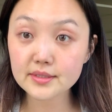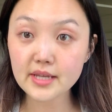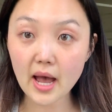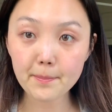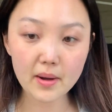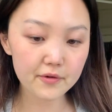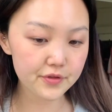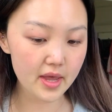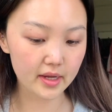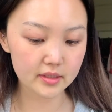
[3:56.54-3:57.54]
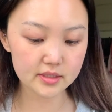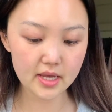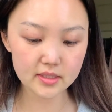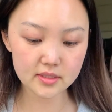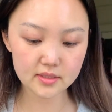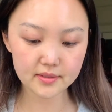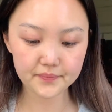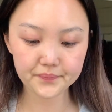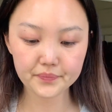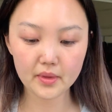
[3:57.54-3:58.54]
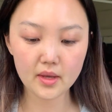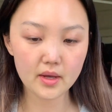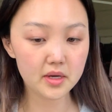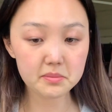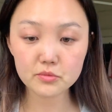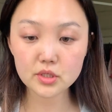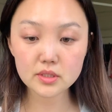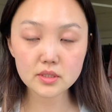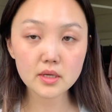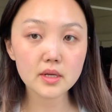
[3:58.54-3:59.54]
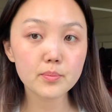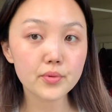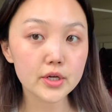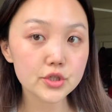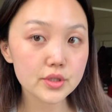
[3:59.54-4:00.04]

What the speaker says: tap off the excess, and I'm just gonna brush